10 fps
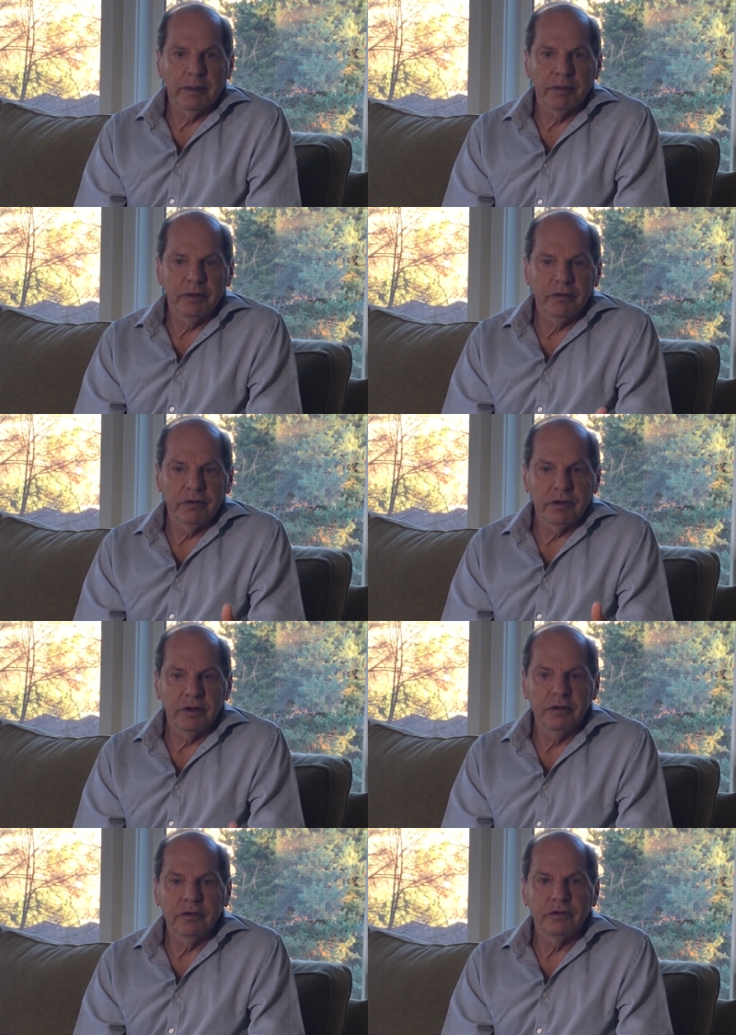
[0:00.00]
happens
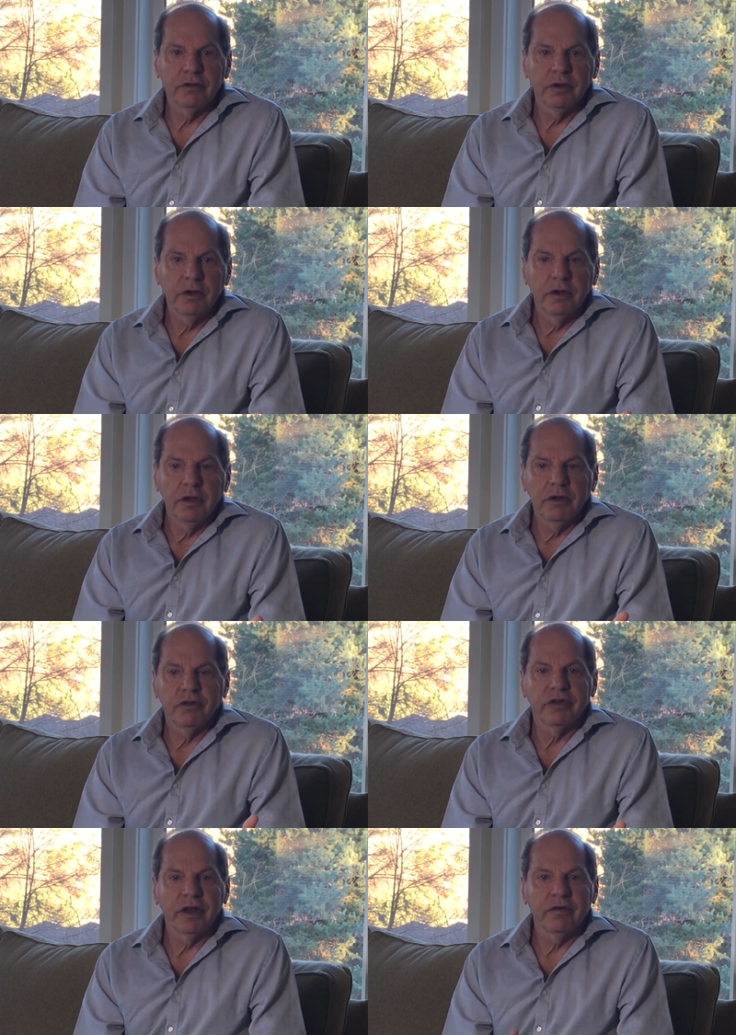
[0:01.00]
is
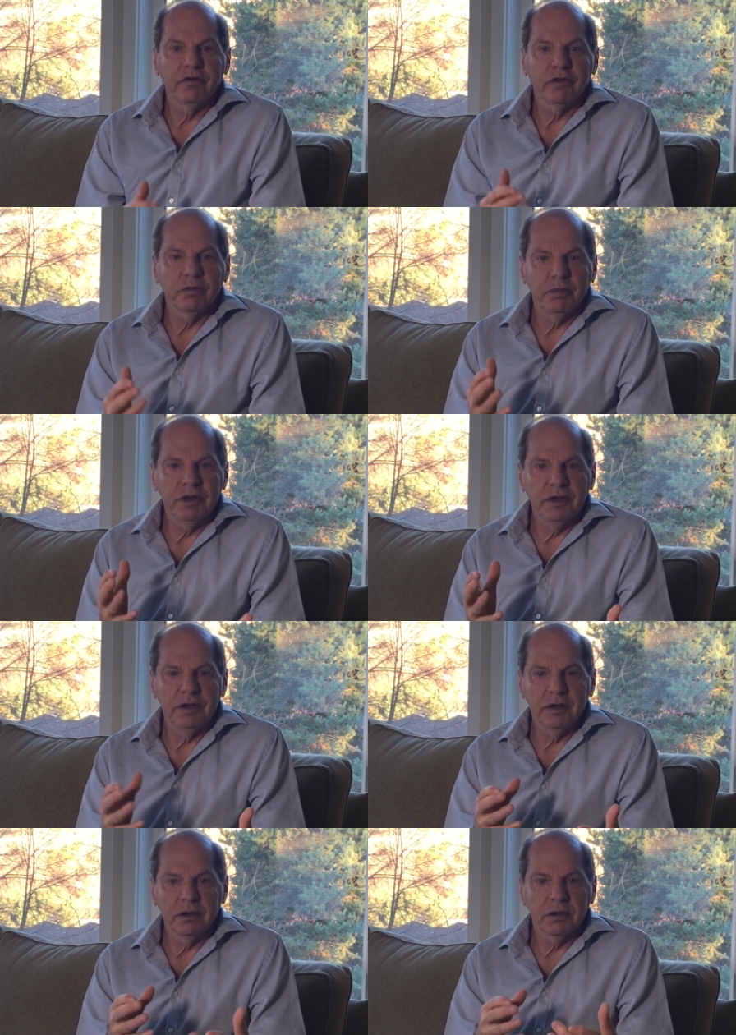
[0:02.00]
instead of just
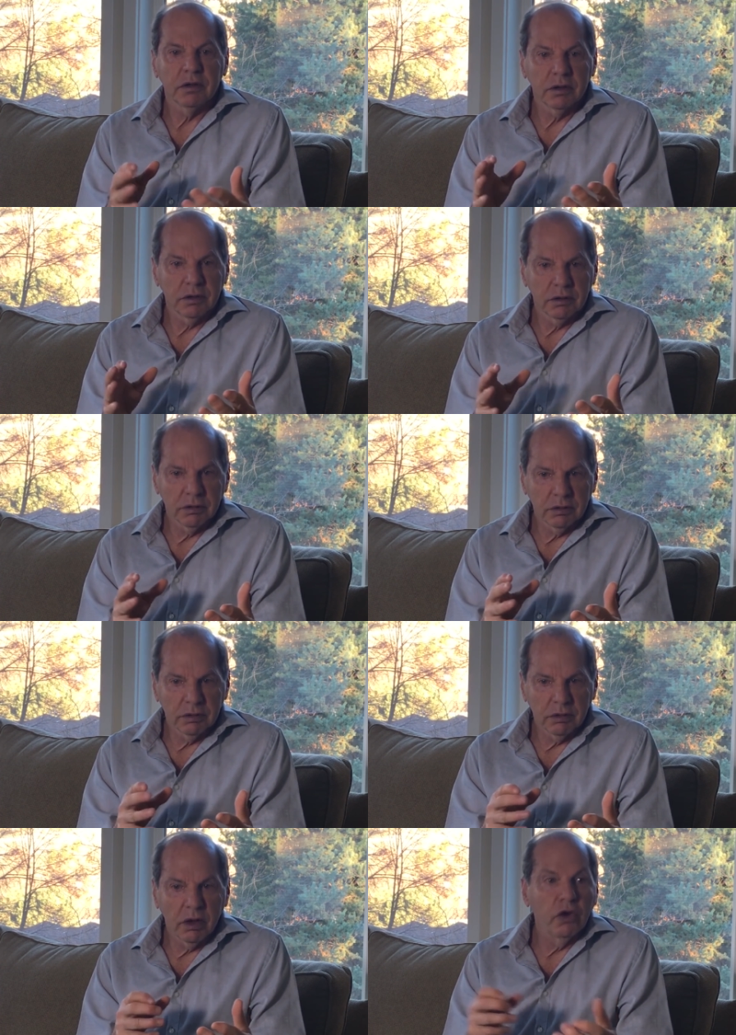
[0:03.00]
being
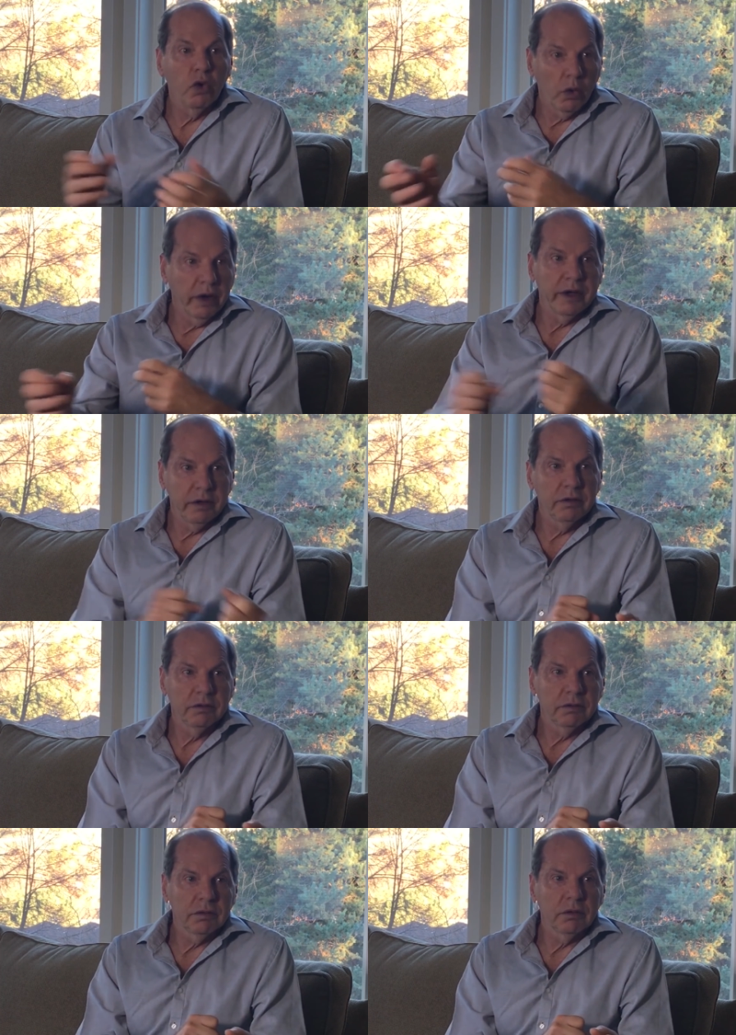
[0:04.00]
annoyed
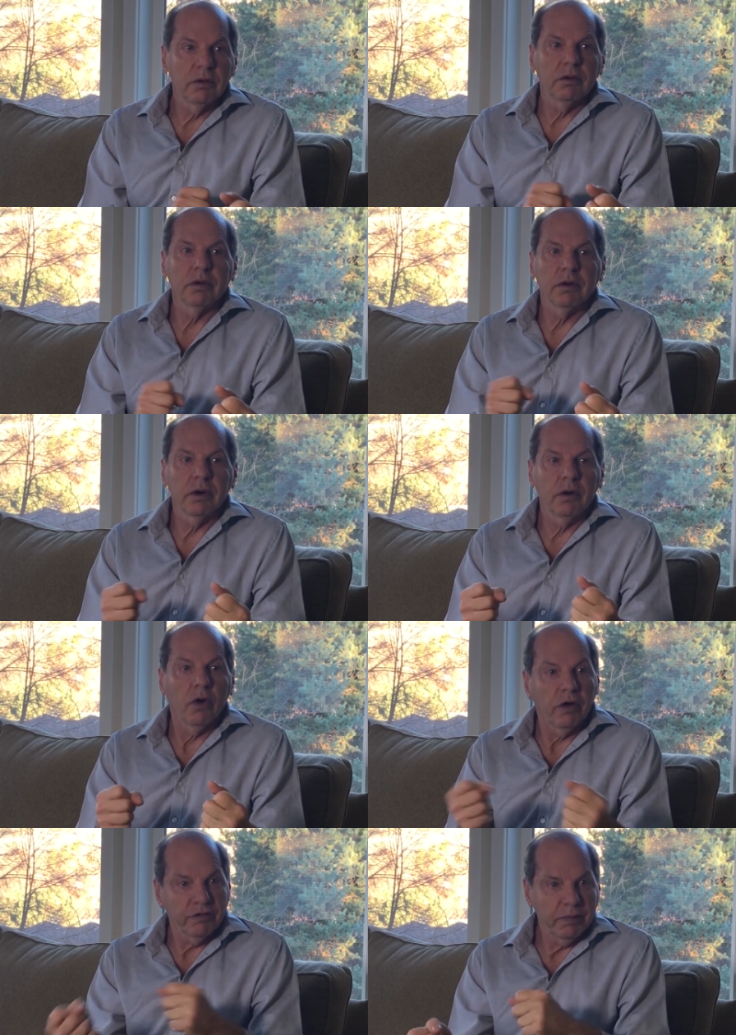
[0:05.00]
or
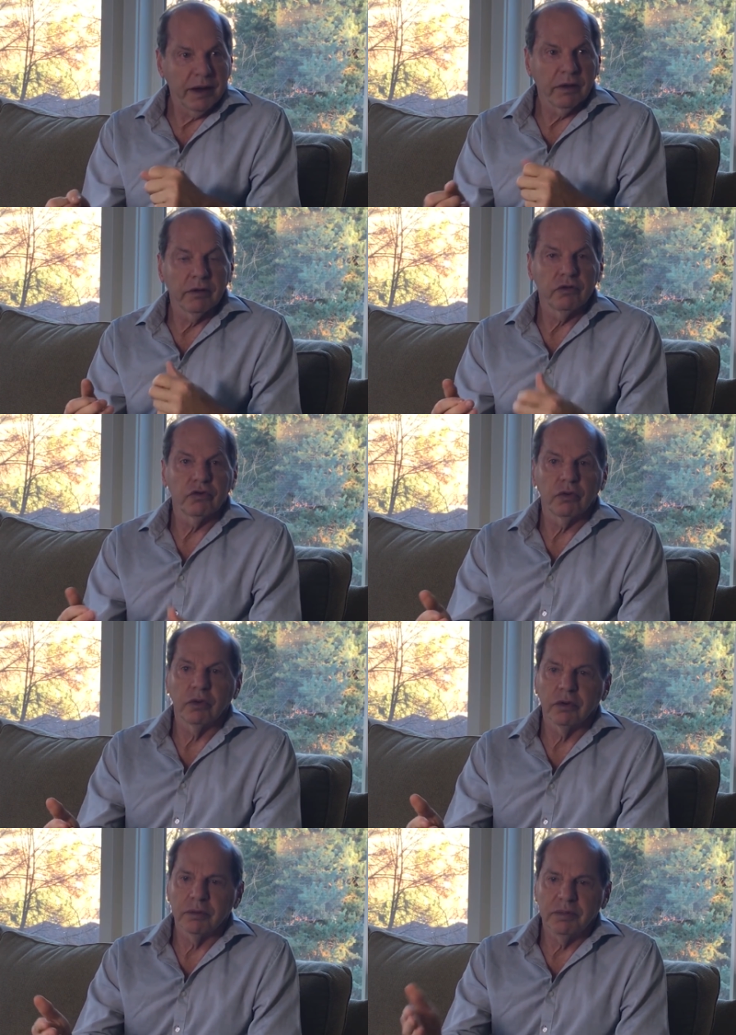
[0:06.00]
off balance
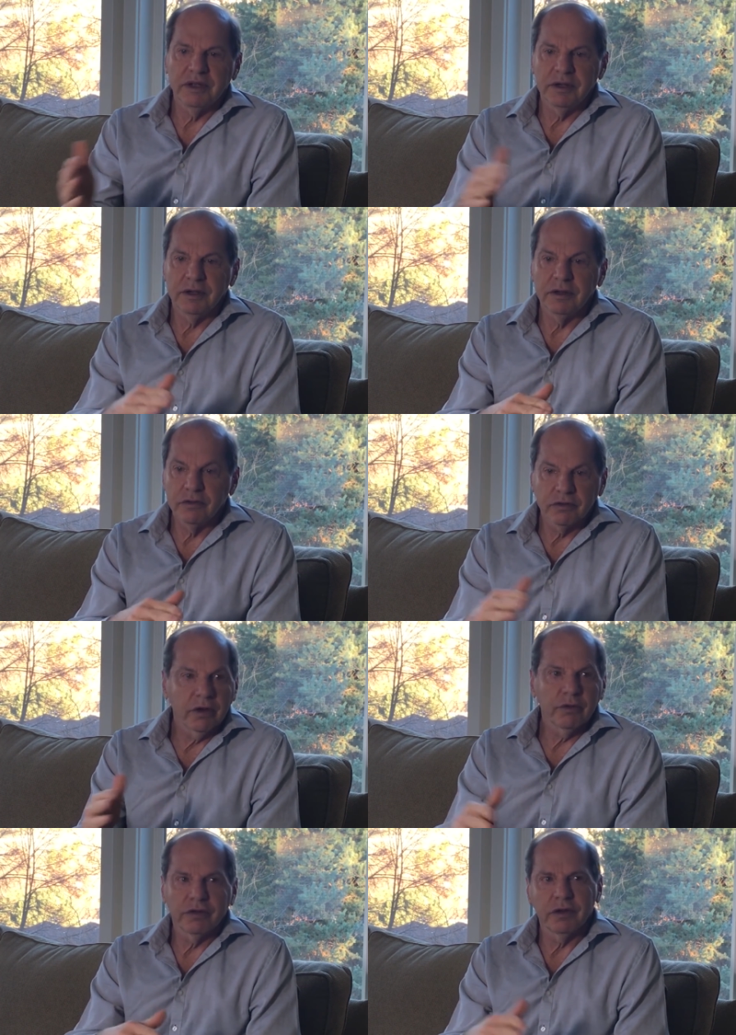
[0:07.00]
or being
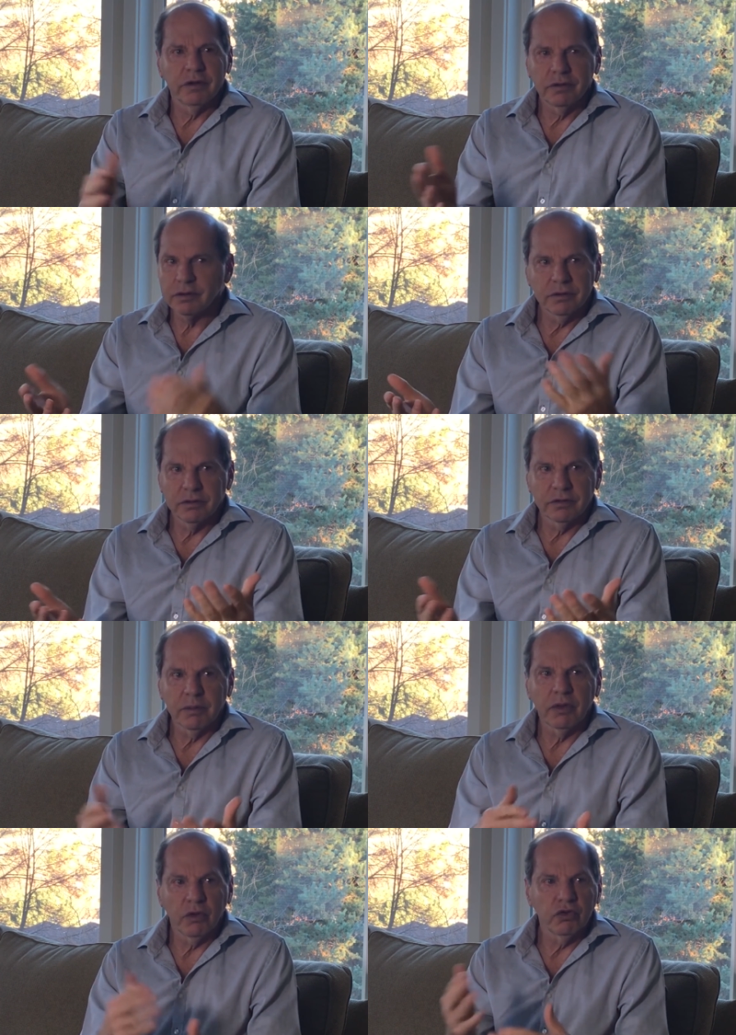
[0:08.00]
insulted or
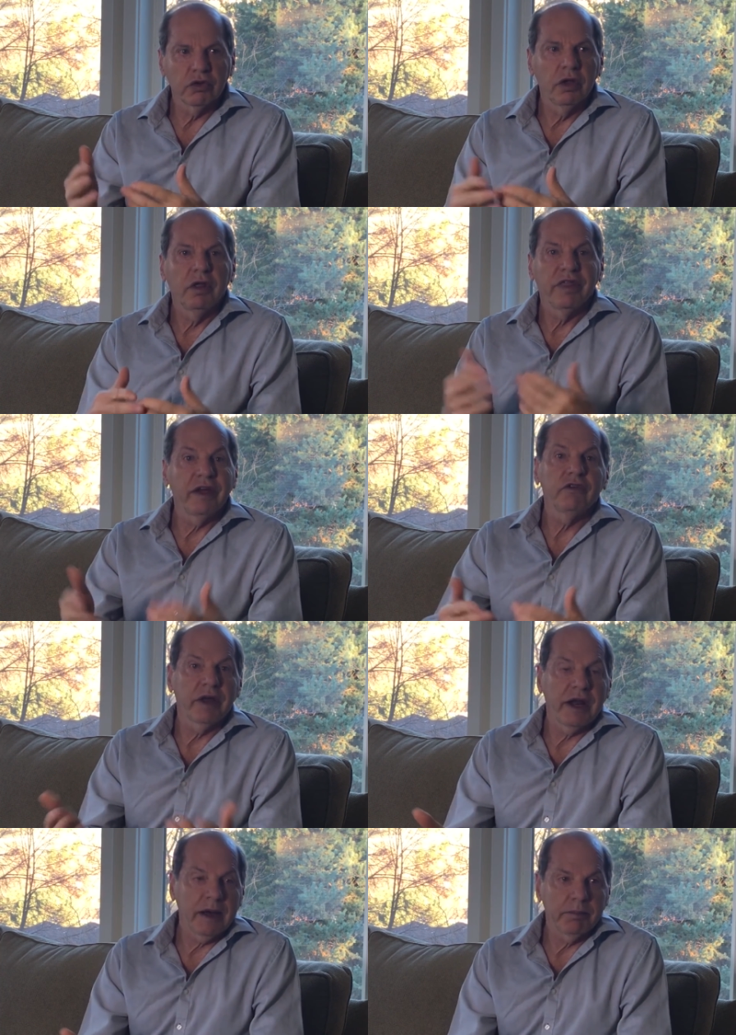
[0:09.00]
some of those things
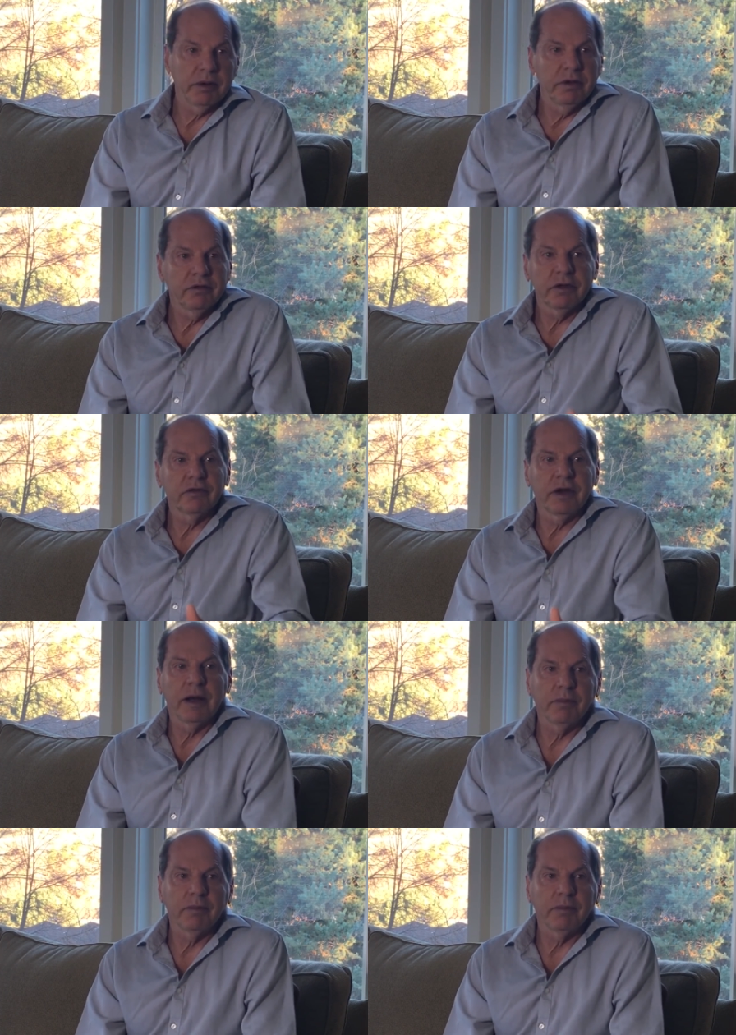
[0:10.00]
that happen. This doesn't